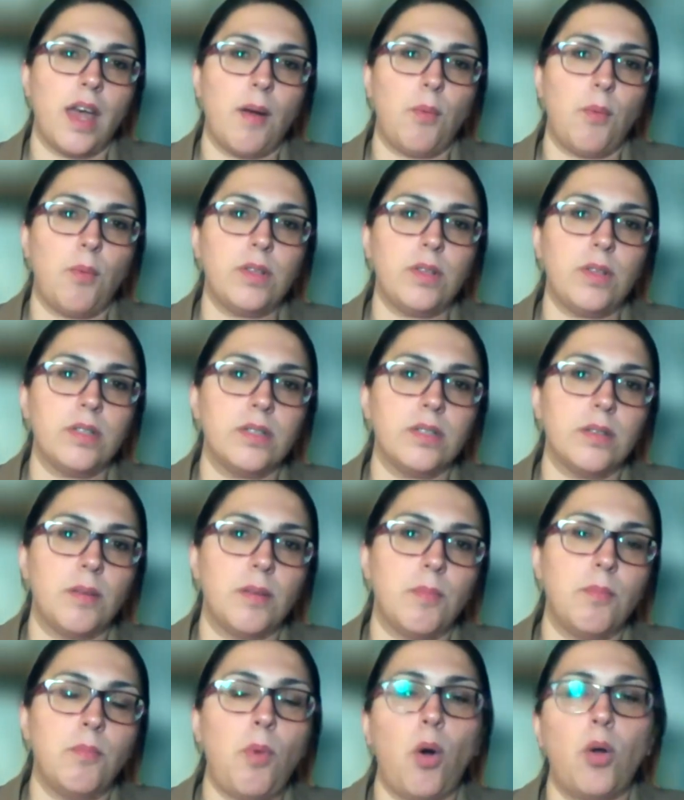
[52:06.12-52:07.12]
well,
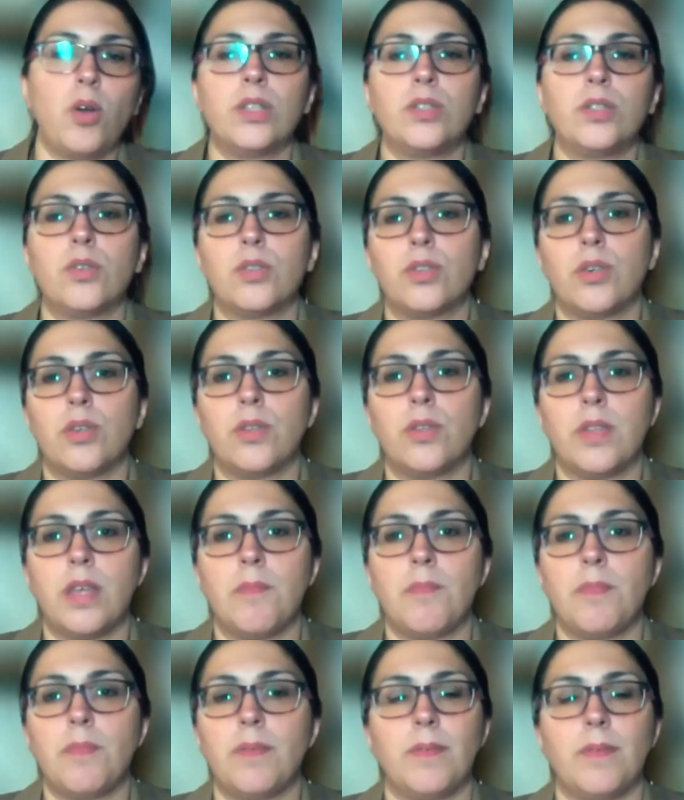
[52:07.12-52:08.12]
monitor your.
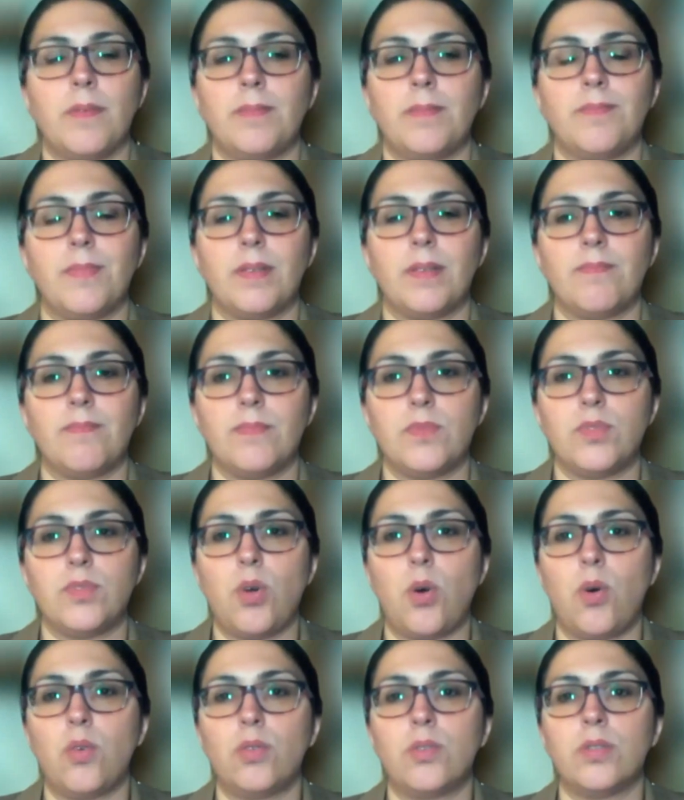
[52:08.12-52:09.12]
The,
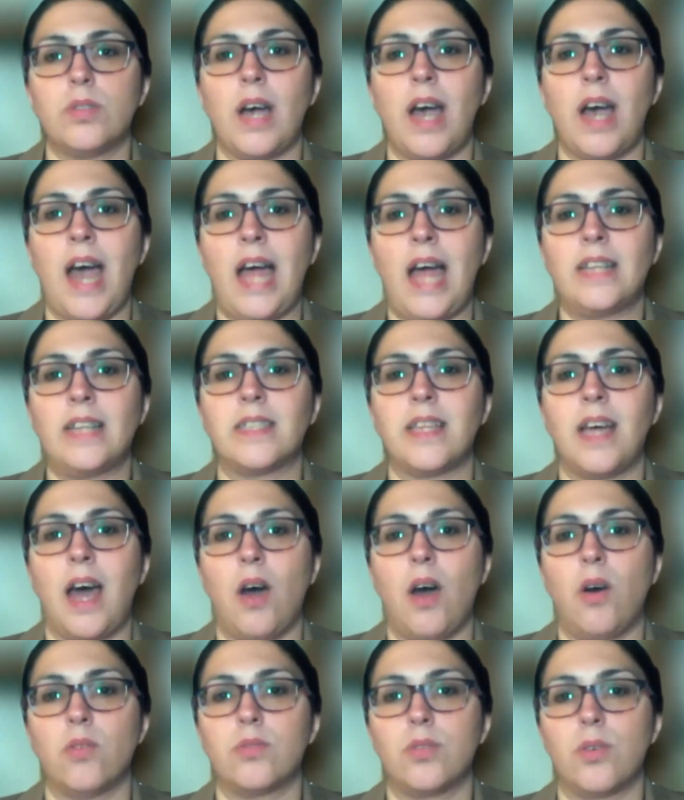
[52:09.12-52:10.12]
don't hand
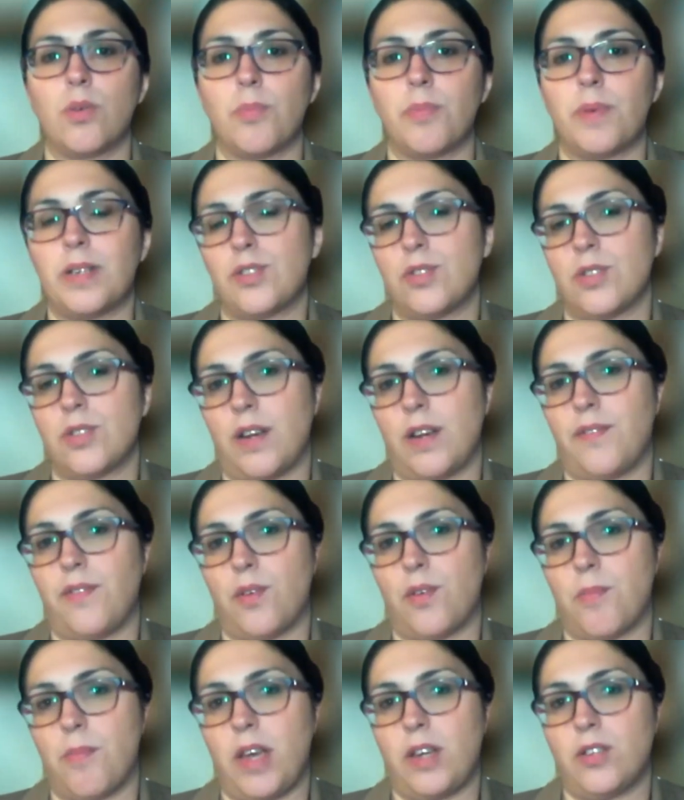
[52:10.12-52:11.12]
out your personal
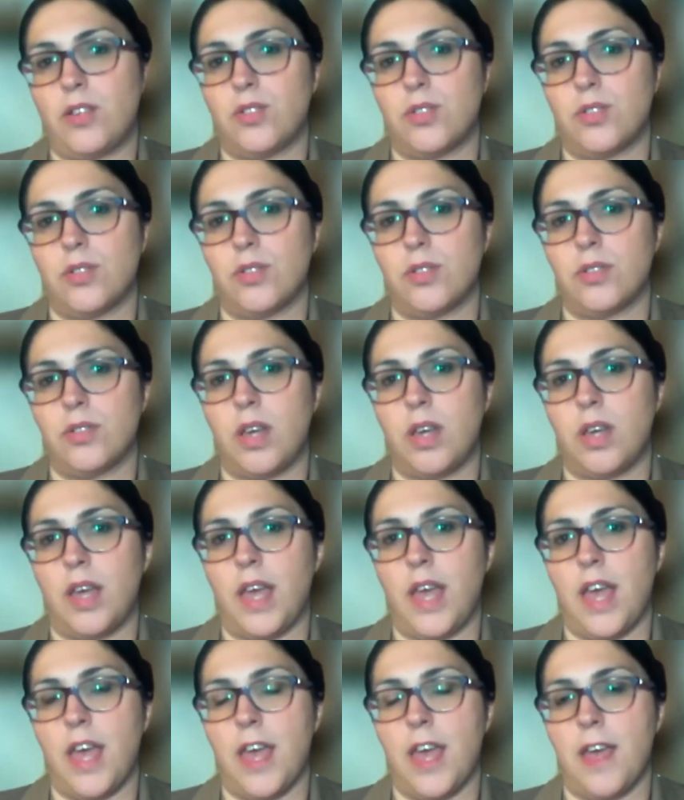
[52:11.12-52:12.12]
information.
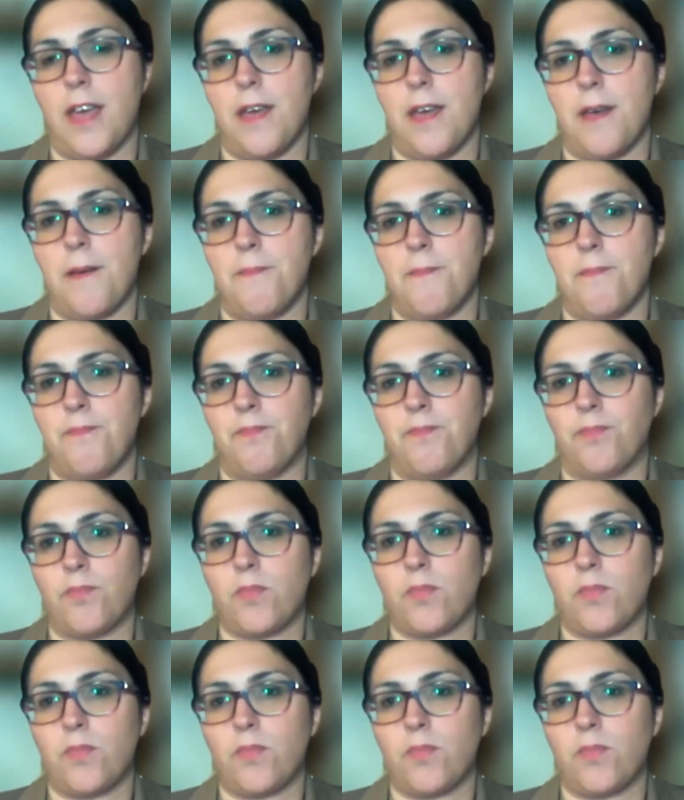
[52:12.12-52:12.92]
Uh,